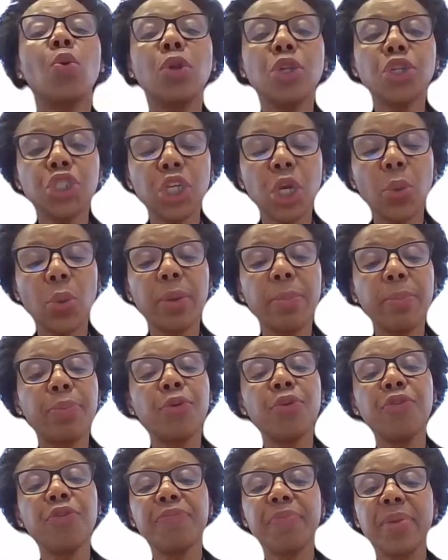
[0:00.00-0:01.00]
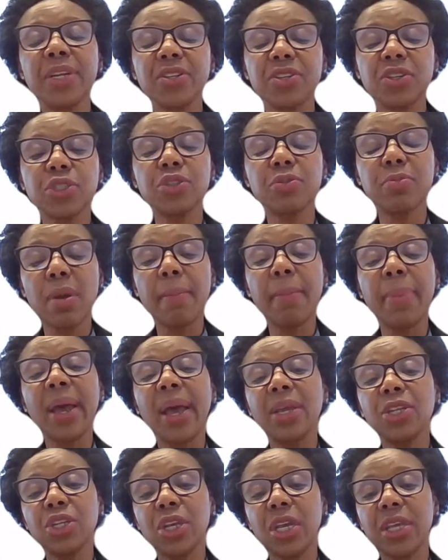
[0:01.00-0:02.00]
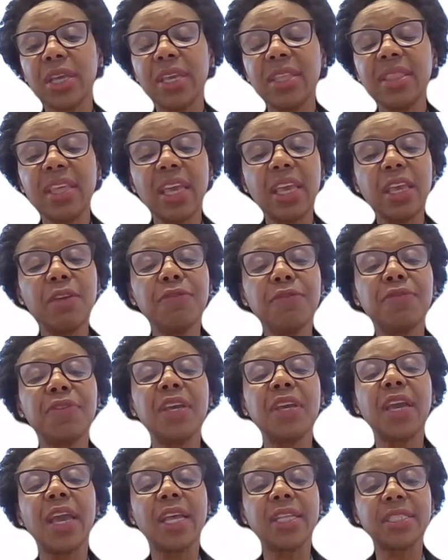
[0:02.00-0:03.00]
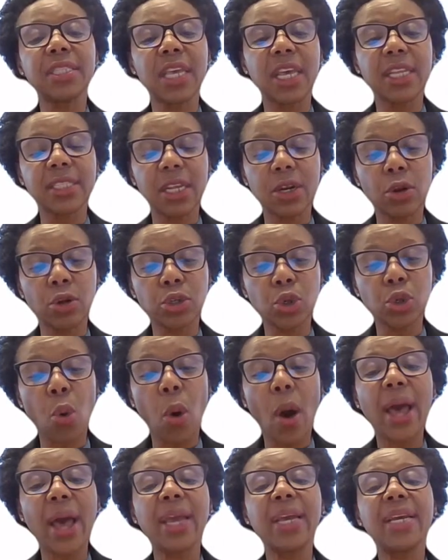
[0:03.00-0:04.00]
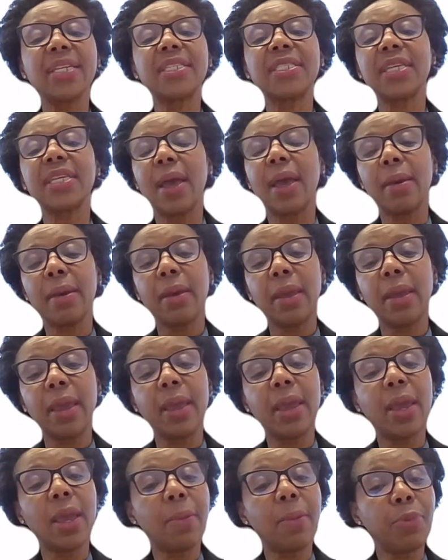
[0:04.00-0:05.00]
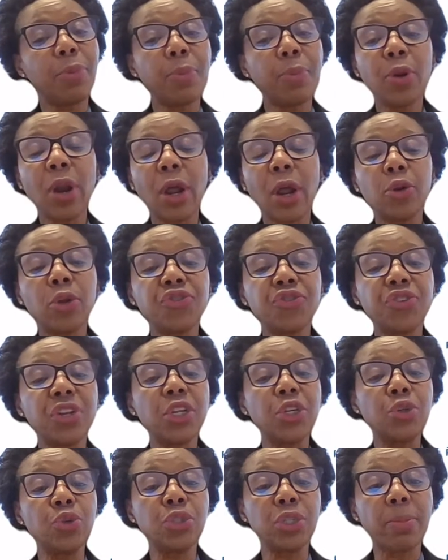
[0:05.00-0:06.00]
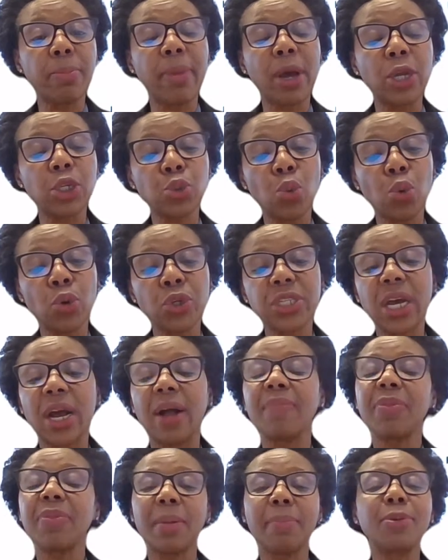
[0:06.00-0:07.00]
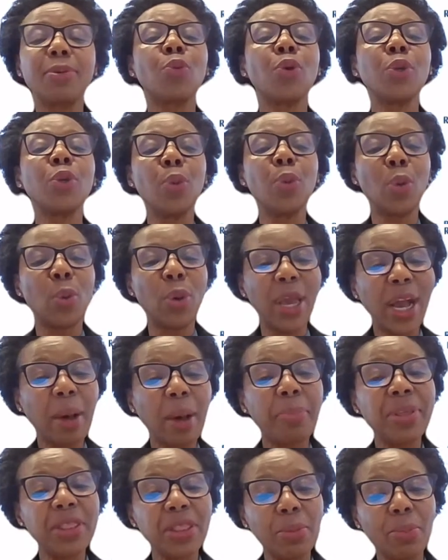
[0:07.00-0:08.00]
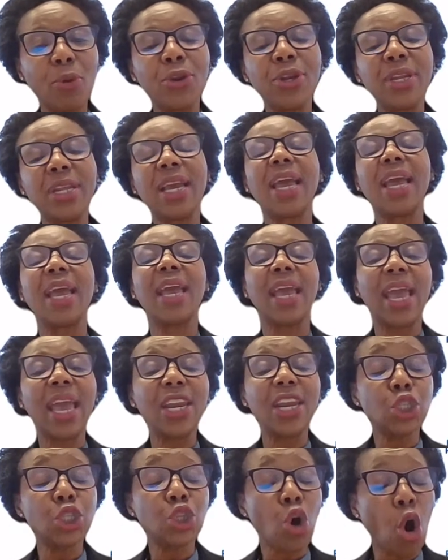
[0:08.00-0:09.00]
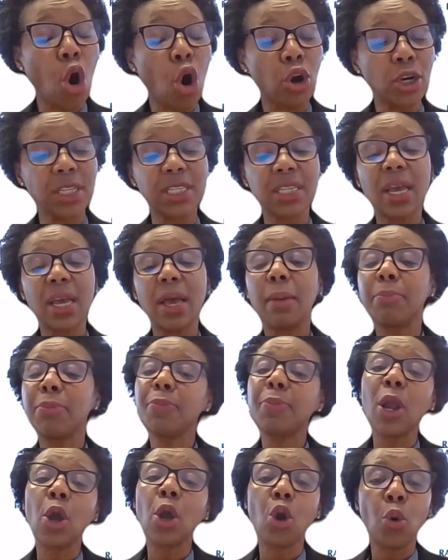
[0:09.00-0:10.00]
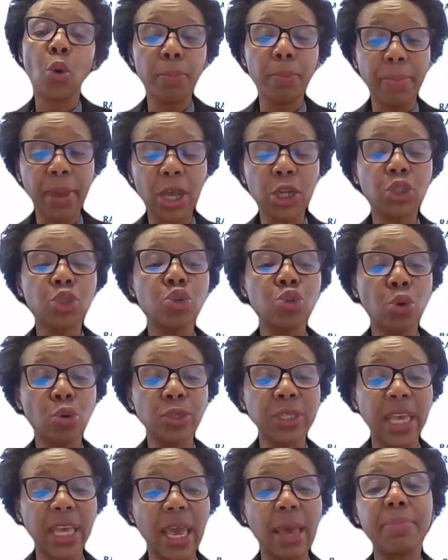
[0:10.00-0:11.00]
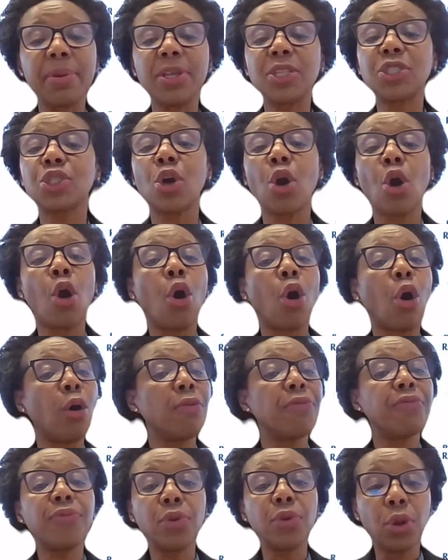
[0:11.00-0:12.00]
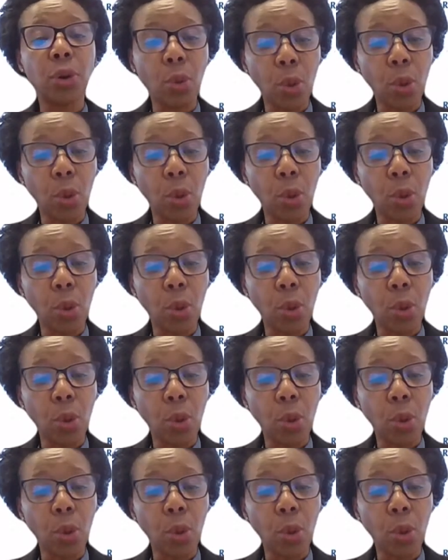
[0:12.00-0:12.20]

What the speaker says: will show improvement, because remember, in the evening, it's a lot quiet. People are not really using much water. But when we wake up in the morning and it's hot, people are going back to those habits of